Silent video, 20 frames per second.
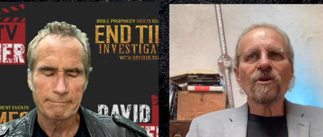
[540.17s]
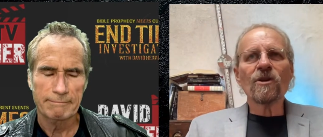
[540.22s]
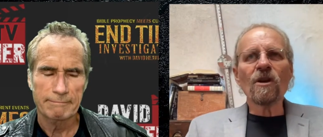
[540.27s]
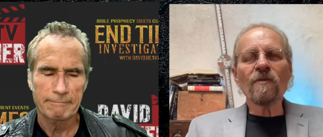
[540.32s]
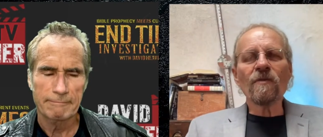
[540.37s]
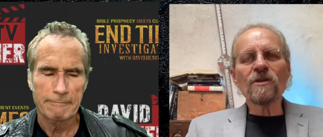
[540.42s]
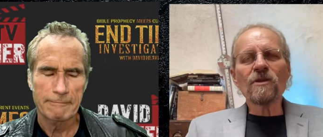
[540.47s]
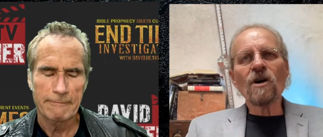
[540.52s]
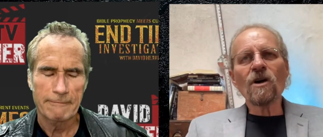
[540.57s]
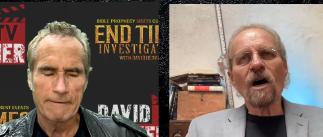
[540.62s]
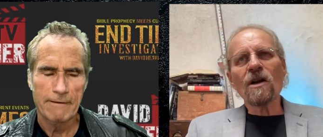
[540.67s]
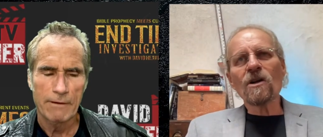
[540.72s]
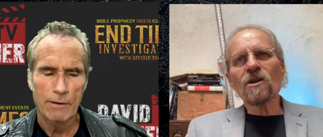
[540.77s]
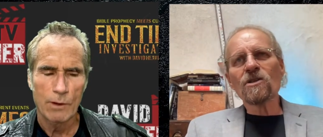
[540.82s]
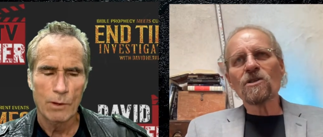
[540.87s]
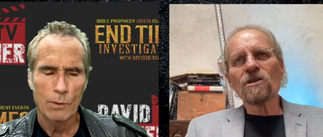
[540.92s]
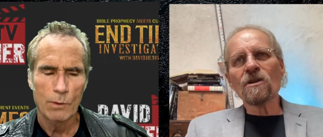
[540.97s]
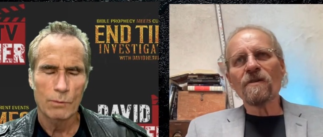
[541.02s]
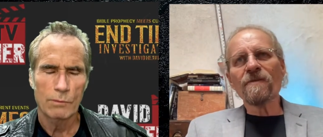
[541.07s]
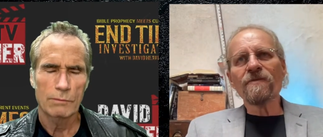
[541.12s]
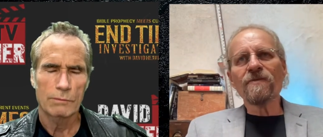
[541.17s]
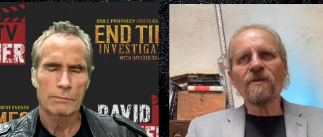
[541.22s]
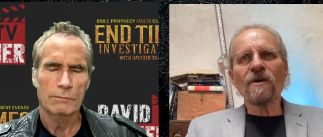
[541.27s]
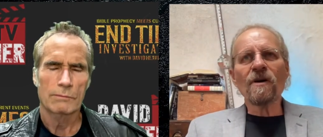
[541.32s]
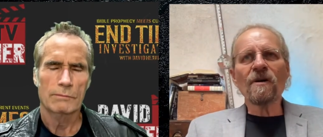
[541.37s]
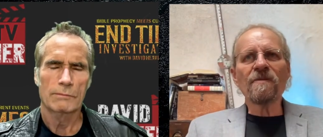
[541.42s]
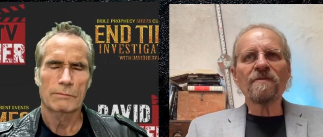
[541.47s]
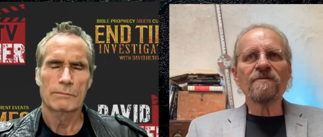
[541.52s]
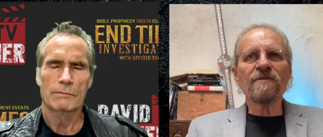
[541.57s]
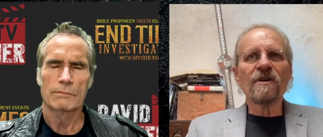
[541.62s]
Speaker 1: you know, the daughters of
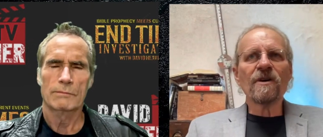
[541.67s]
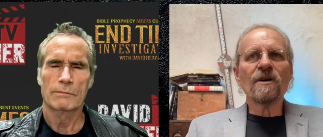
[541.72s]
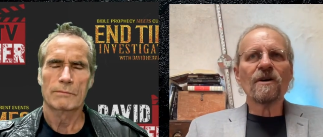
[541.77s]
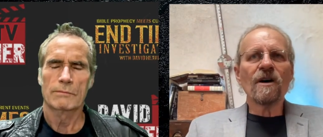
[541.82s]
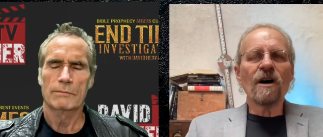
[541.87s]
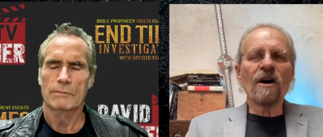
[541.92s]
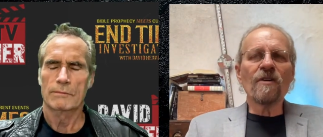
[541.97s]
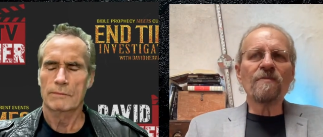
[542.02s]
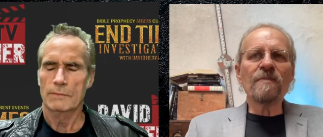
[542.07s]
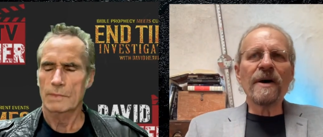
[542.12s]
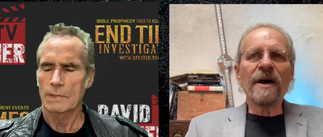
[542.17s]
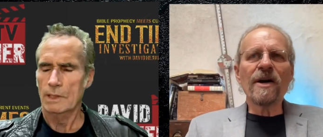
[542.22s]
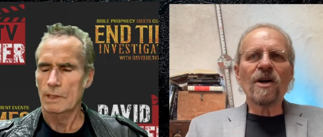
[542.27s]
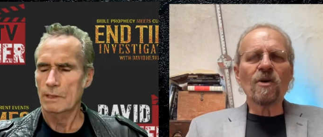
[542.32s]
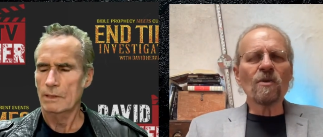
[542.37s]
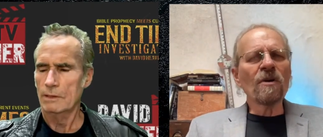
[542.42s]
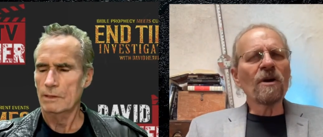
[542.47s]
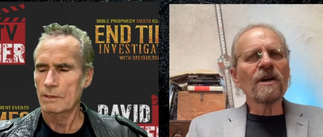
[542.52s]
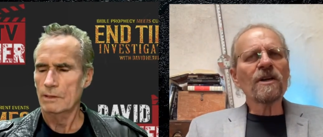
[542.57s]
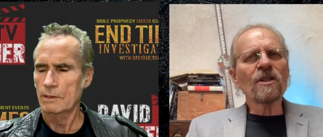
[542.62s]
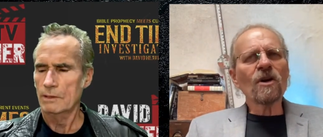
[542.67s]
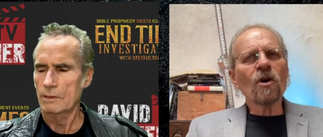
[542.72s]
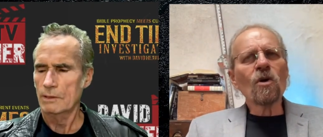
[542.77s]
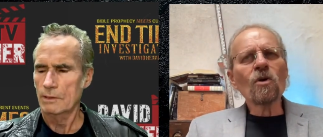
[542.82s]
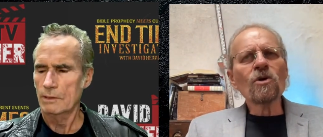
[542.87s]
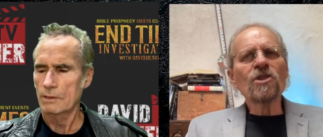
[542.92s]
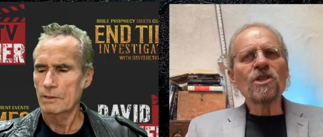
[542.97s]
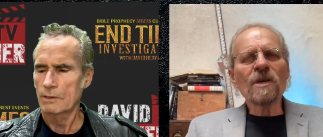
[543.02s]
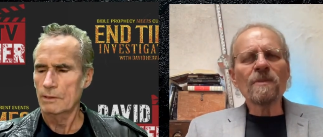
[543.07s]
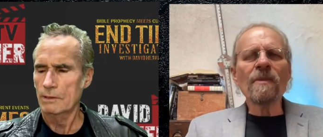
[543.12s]
men are really the
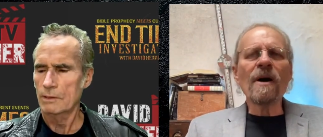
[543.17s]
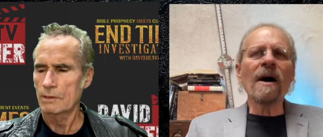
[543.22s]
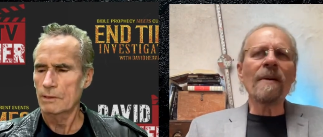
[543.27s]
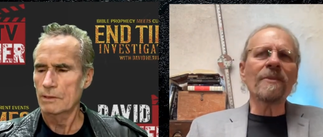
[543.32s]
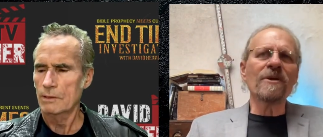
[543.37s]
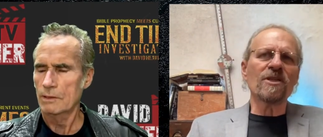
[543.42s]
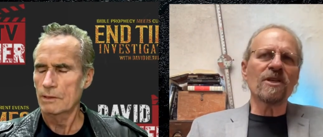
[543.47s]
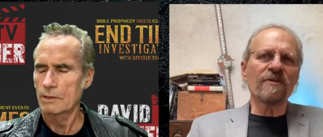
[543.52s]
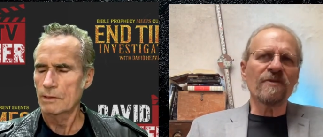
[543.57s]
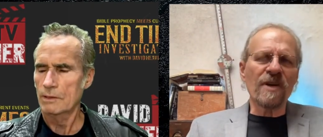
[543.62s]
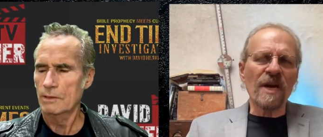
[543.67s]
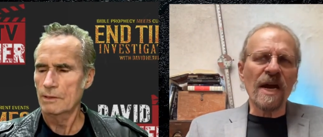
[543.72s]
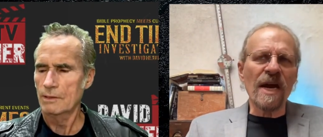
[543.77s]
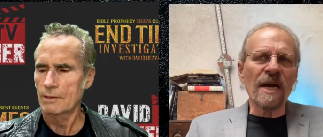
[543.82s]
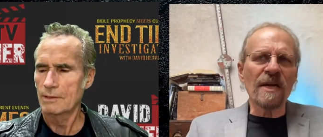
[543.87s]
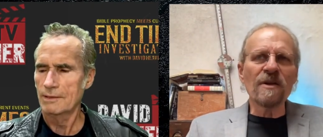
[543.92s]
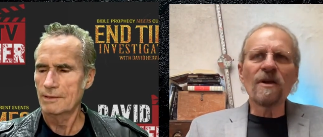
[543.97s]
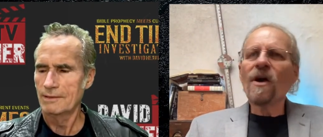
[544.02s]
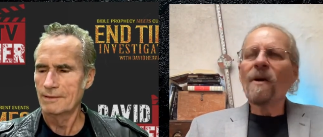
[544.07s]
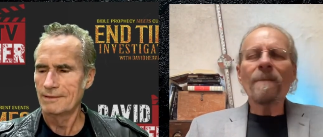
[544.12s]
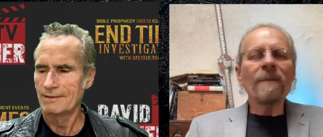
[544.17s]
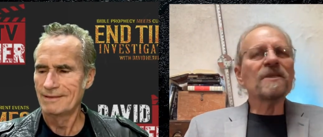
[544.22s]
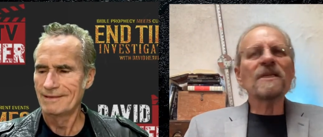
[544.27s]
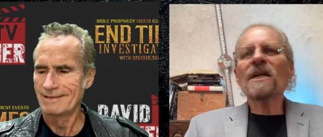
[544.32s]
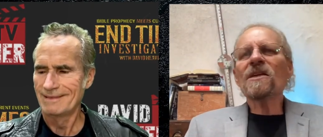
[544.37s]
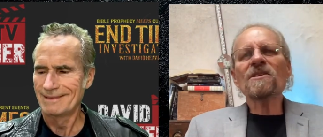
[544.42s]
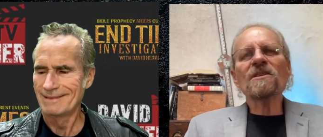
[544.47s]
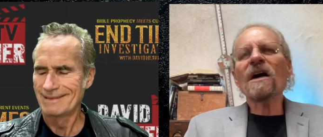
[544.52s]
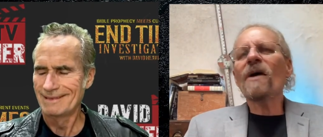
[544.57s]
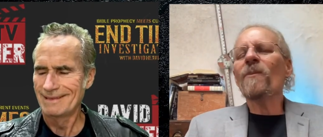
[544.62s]
hoochie mamas of Cain. But
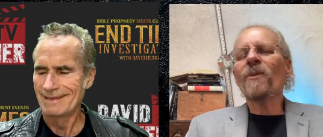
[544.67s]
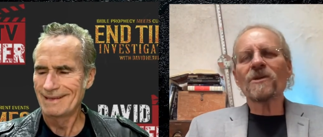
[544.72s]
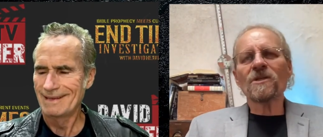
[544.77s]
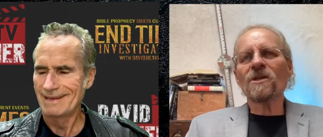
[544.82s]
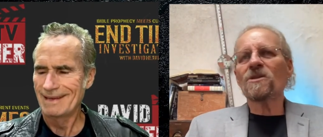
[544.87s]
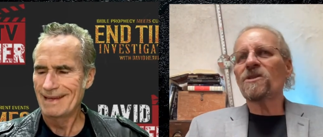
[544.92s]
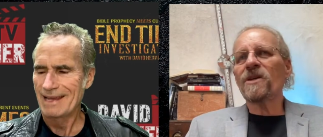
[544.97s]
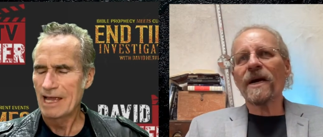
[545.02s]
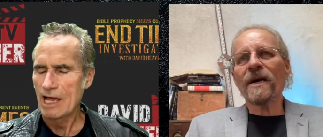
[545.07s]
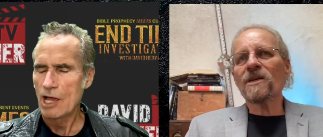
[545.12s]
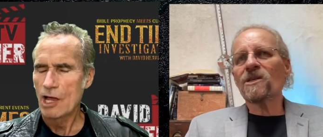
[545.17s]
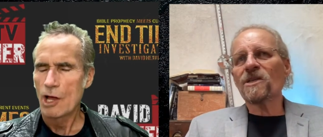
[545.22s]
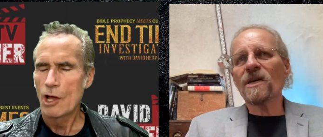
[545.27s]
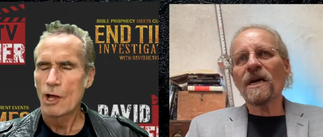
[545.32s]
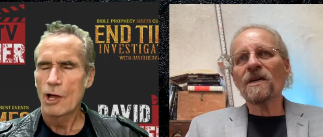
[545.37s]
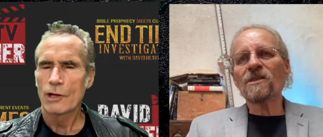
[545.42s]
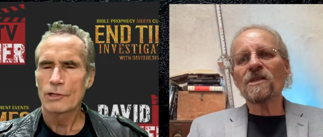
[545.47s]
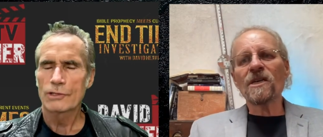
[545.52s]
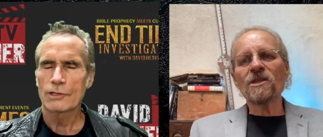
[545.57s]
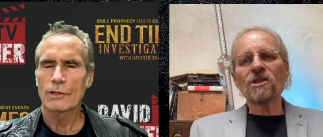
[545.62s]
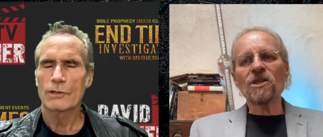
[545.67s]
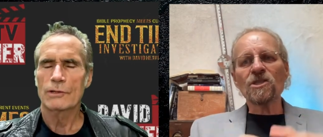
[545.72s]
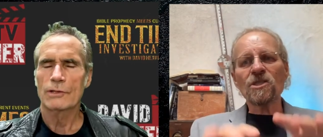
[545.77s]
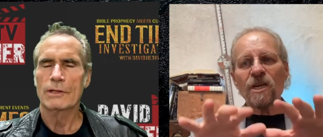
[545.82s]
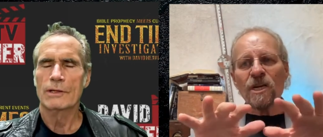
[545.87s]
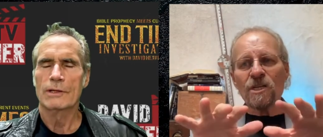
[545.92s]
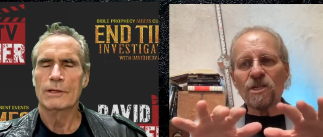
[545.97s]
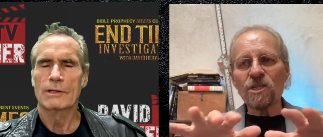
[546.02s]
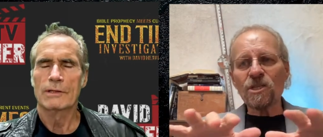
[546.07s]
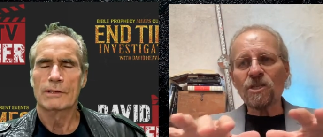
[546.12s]
that's not what the text says. They just
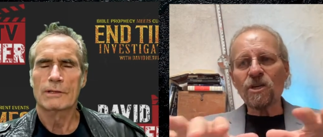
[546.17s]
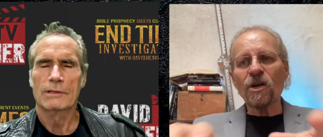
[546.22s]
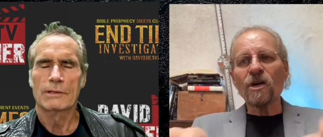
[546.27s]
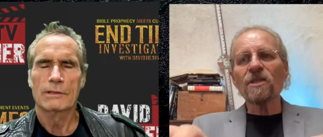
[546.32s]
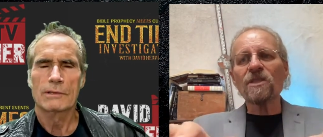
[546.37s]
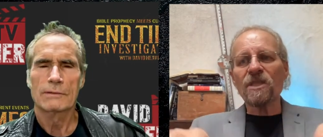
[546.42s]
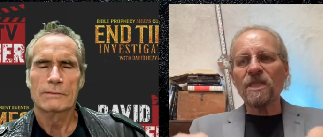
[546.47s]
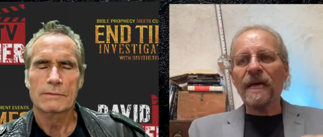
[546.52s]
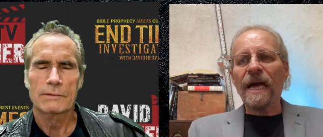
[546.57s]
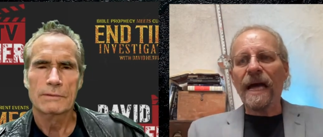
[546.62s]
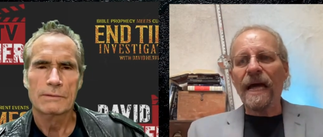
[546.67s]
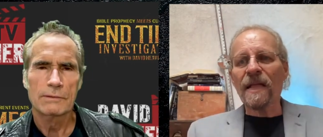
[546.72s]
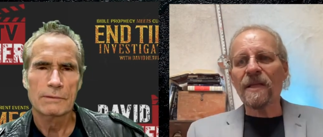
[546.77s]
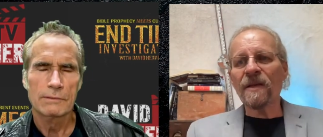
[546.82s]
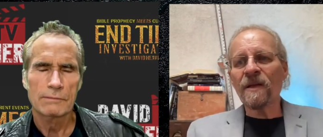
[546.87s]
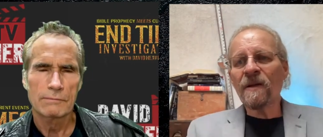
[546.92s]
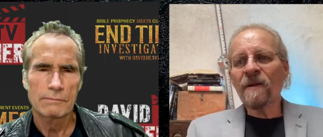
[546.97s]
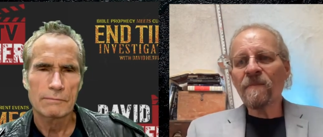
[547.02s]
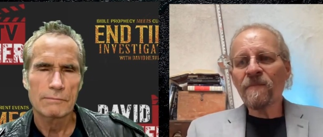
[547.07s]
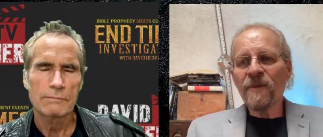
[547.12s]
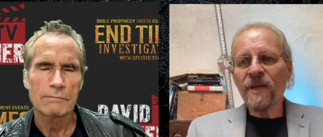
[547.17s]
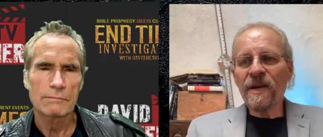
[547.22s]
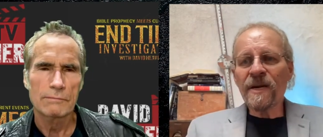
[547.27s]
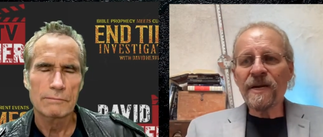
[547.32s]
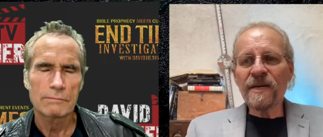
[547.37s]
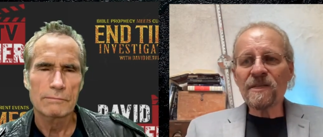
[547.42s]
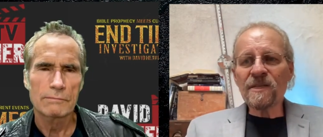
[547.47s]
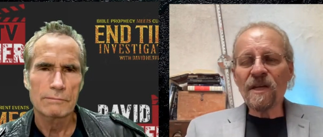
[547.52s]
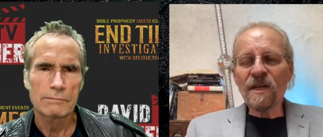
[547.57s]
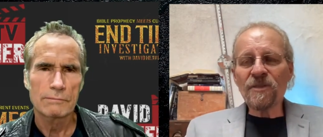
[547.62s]
insert that, and
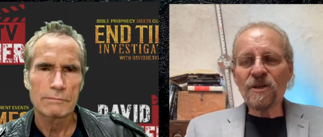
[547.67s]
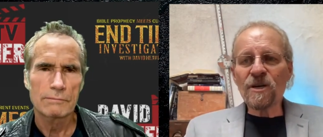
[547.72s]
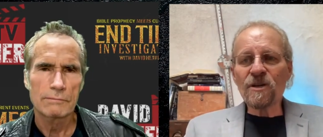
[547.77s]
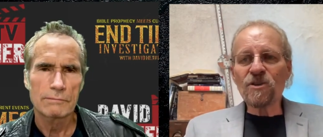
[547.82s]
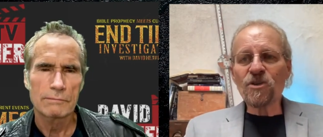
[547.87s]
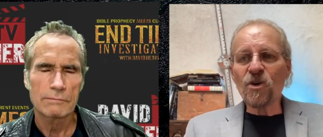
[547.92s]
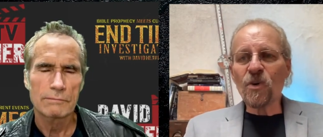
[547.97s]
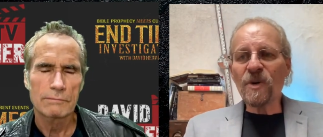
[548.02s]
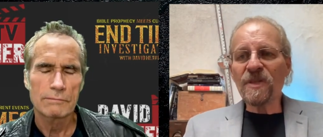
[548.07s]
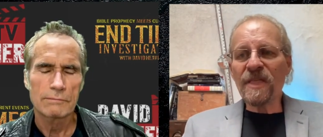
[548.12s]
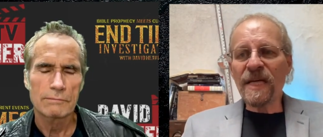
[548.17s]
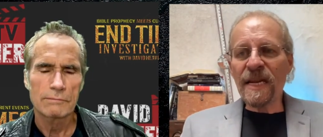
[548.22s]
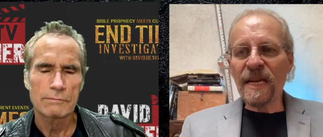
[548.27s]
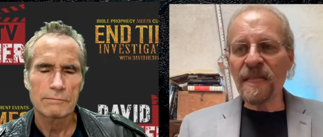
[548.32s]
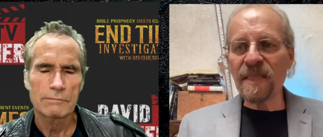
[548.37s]
it has nothing to do with